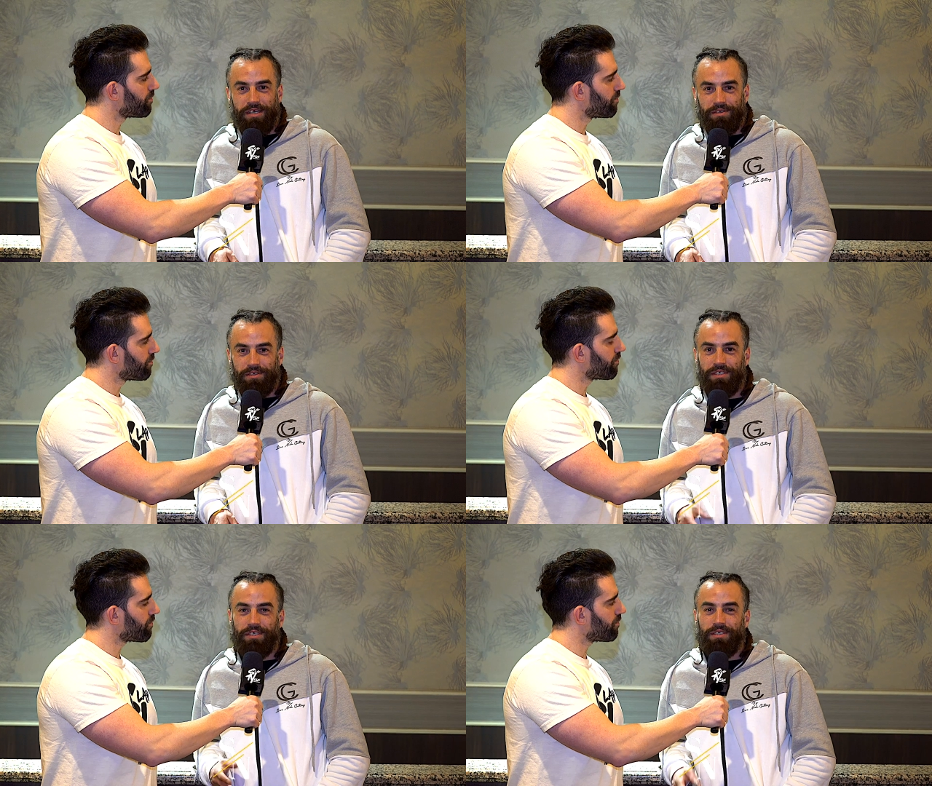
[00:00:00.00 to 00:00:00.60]
Speaker 1: out.
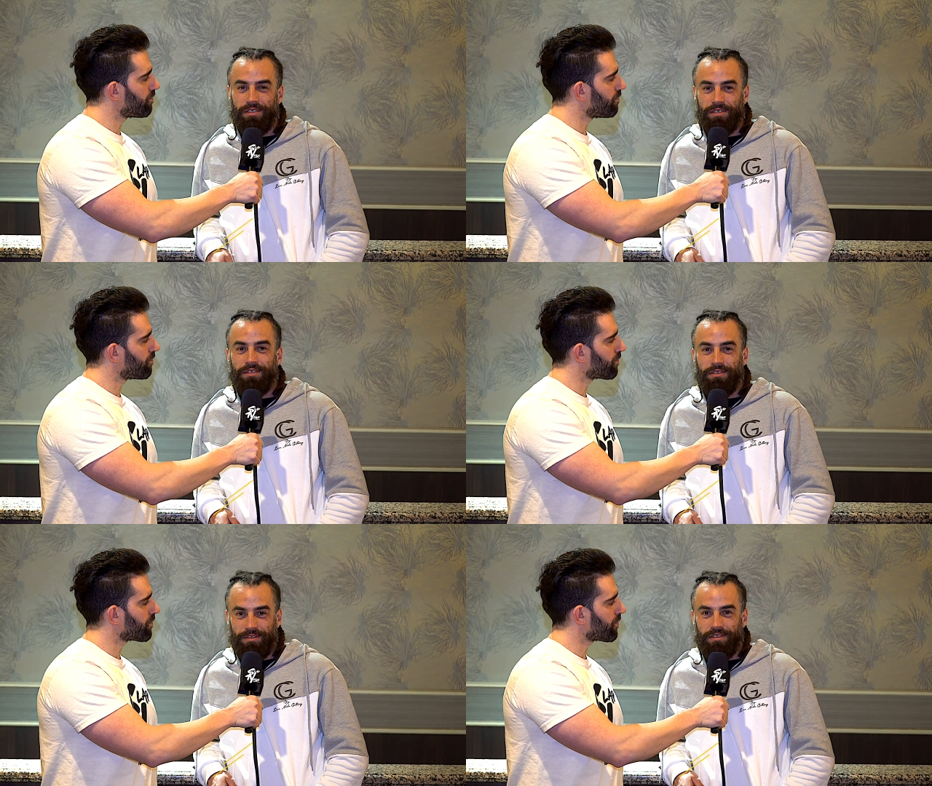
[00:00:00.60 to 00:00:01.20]
Mm-hmm.
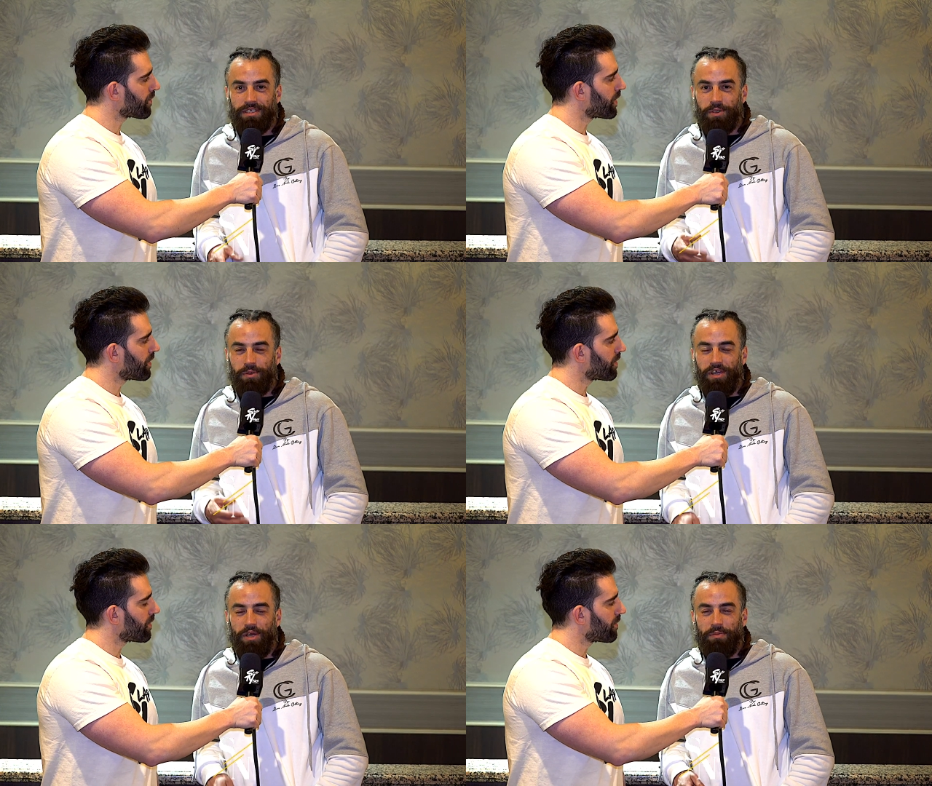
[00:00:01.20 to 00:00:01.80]
Speaker 2: Here
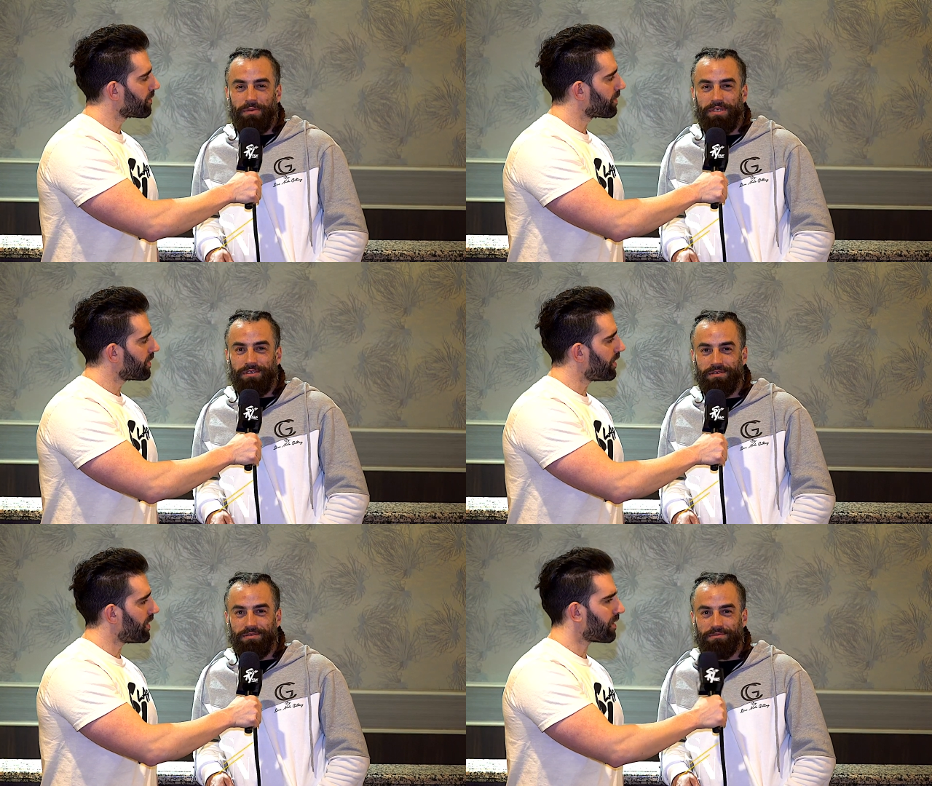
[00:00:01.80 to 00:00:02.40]
we are, baby.
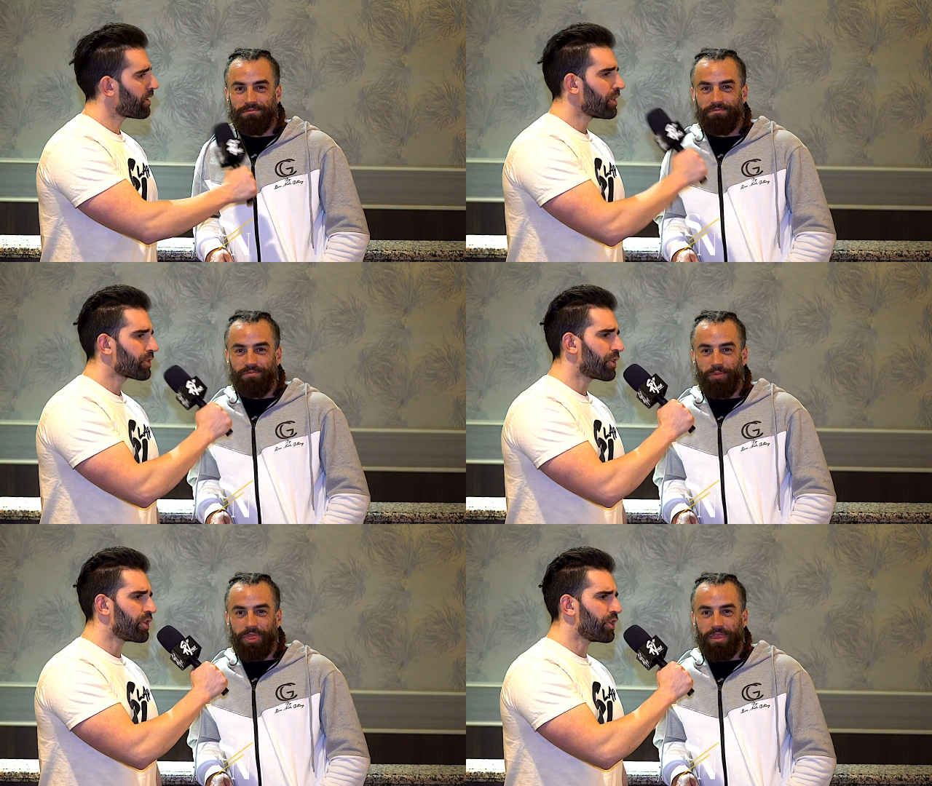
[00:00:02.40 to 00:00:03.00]
Yeah.
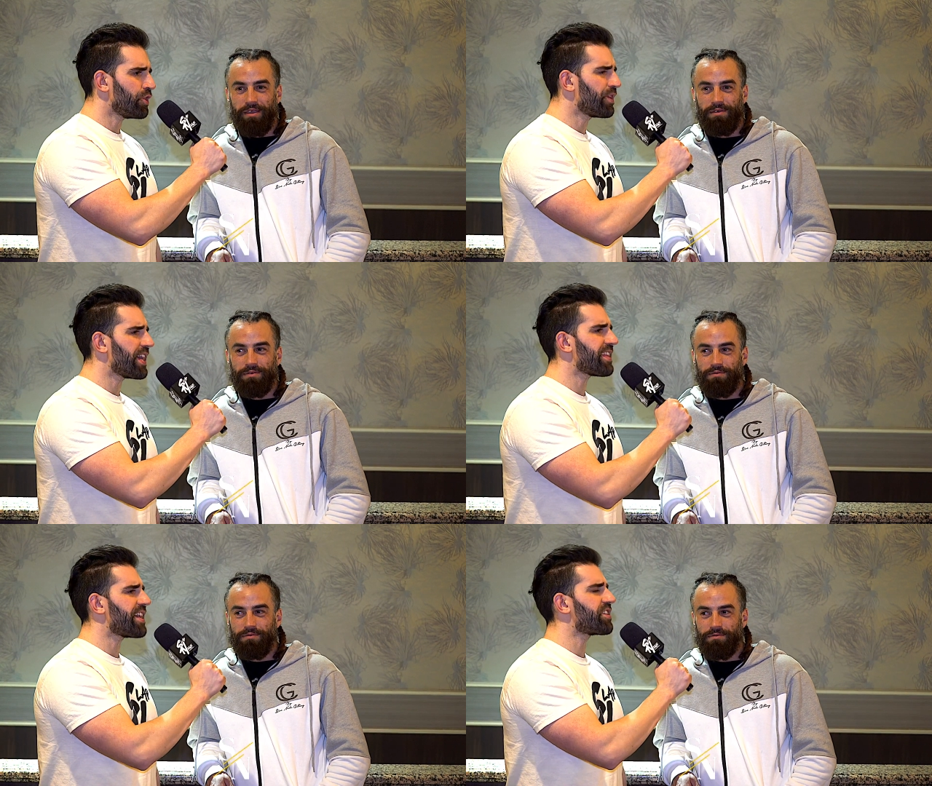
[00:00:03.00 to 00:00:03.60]
So you
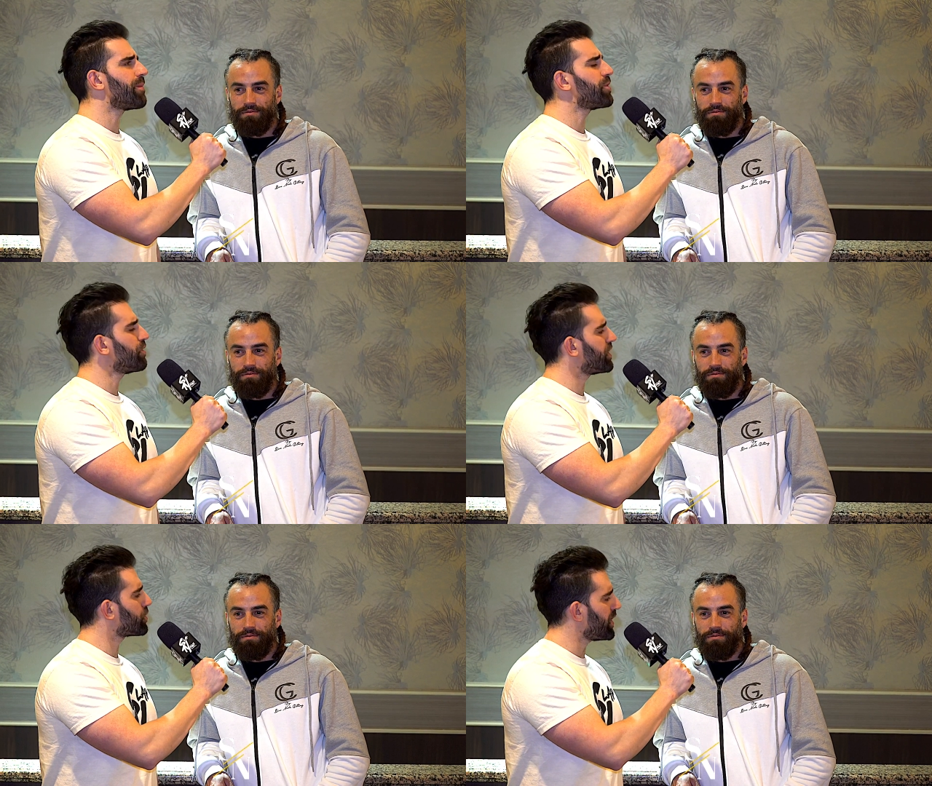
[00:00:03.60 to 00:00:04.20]
get that
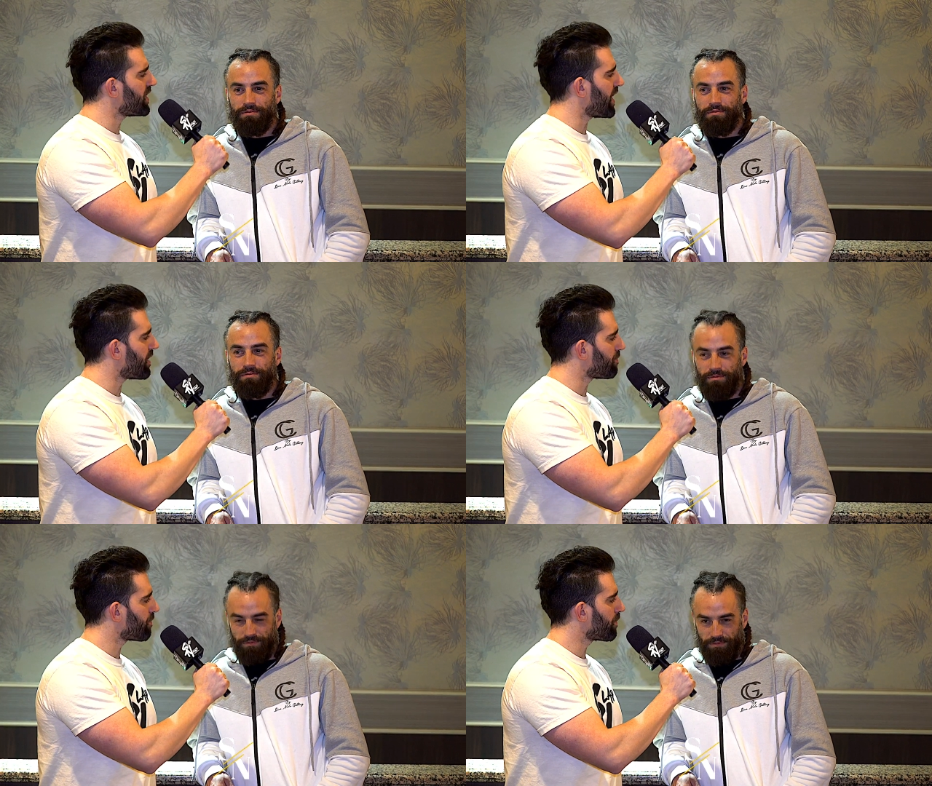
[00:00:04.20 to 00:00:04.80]
W this
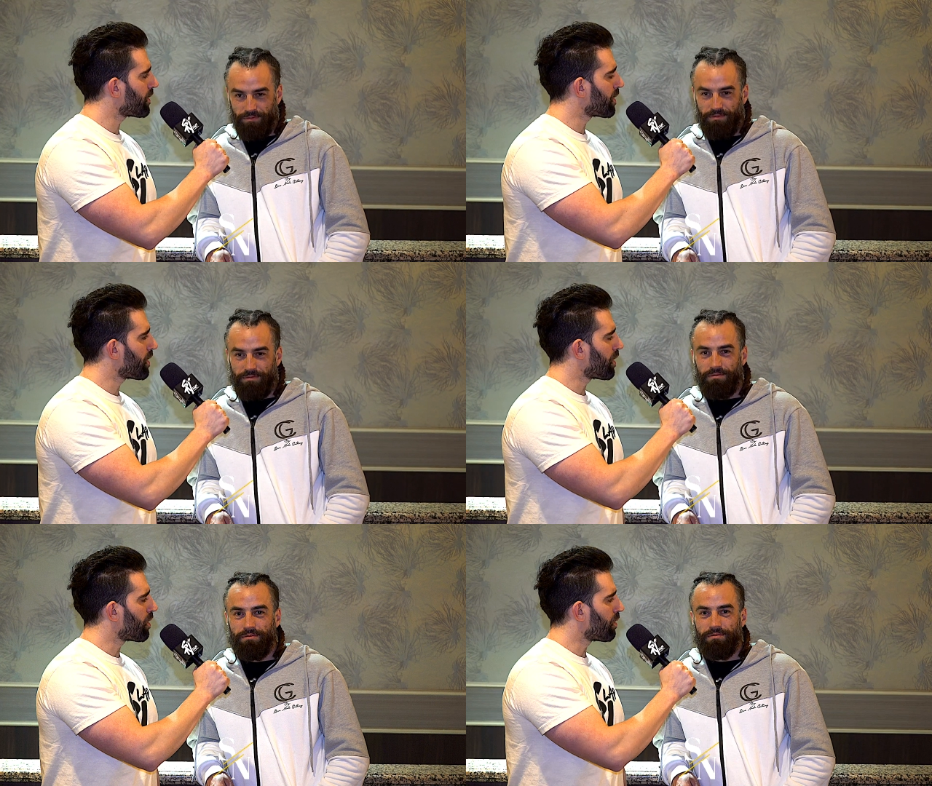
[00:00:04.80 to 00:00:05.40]
weekend.
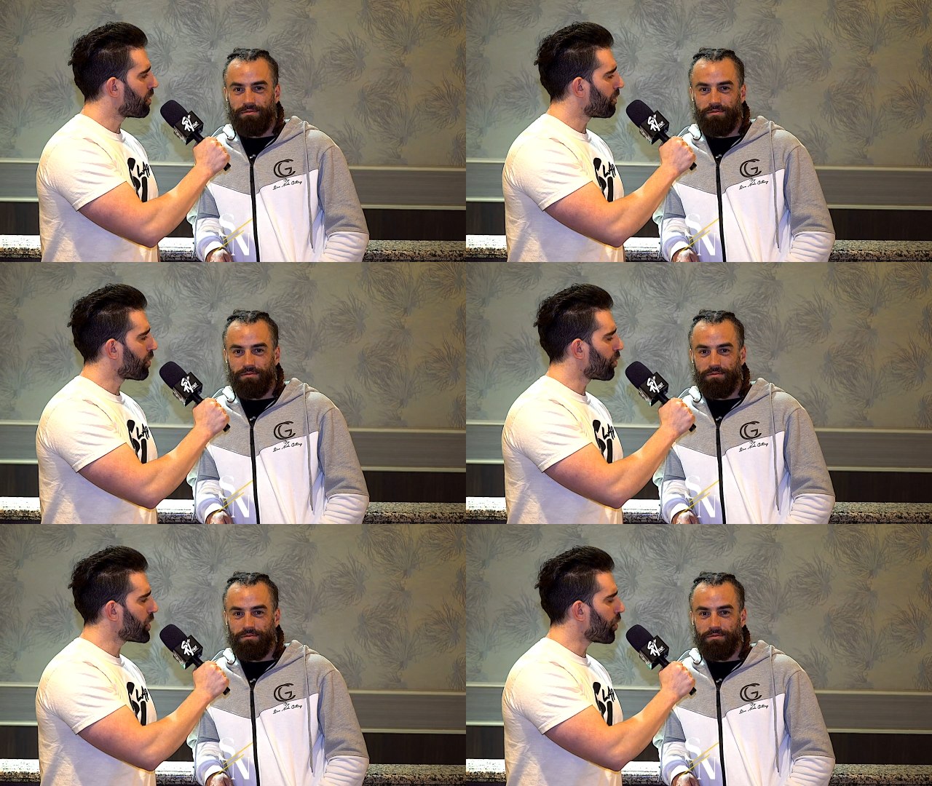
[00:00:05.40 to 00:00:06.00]

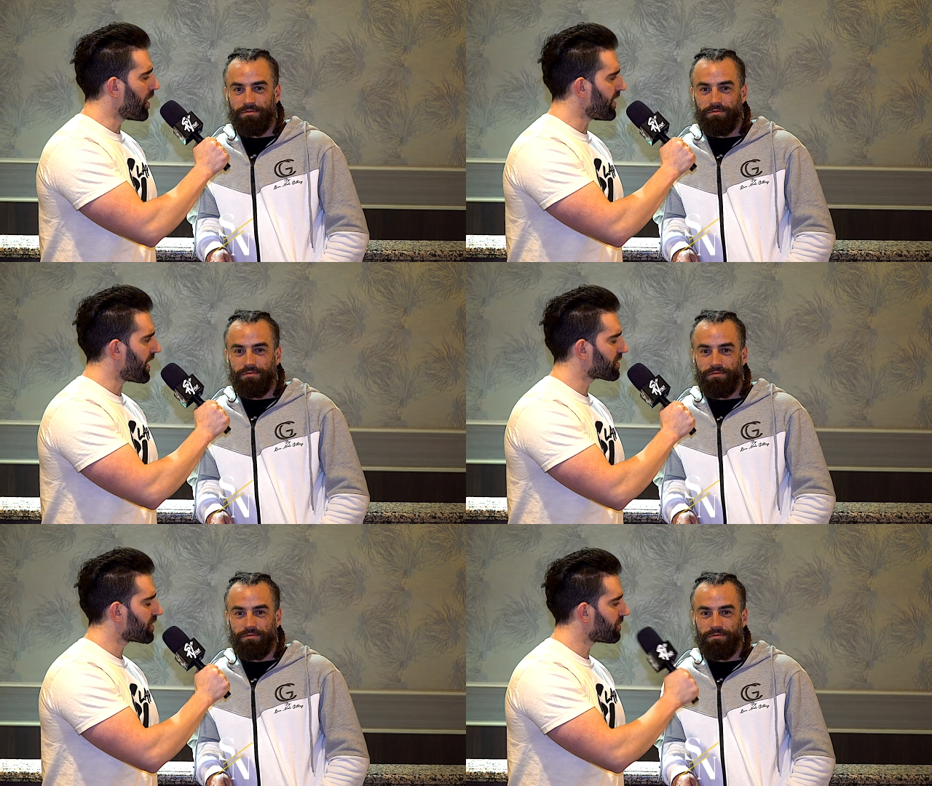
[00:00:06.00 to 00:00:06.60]
What do you want
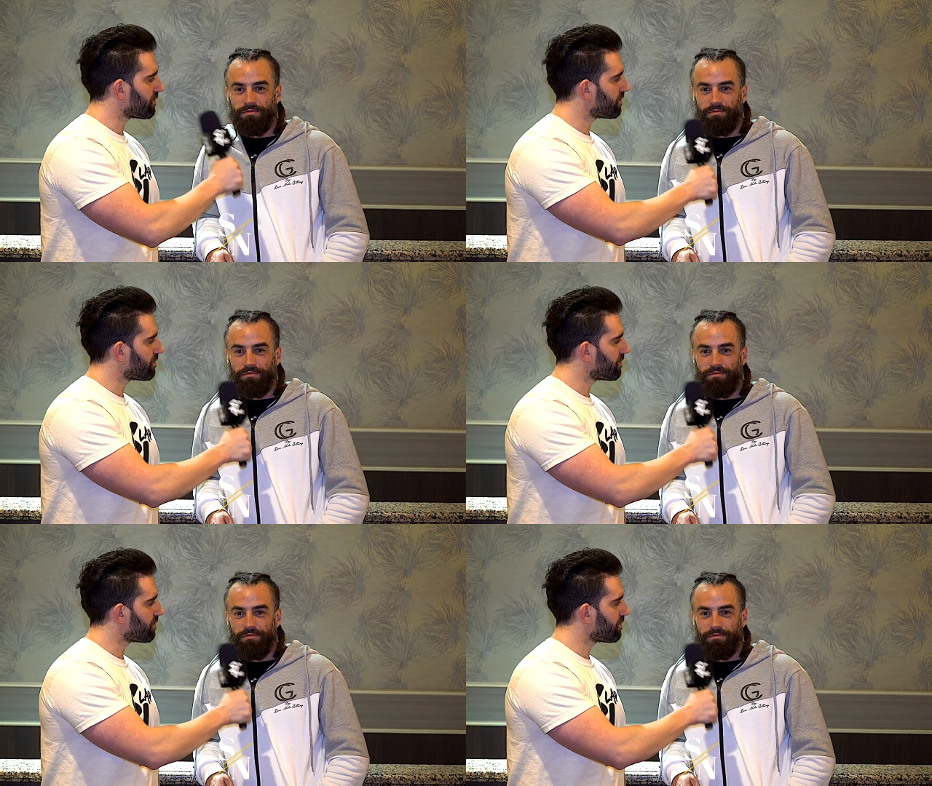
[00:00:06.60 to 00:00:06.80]
next?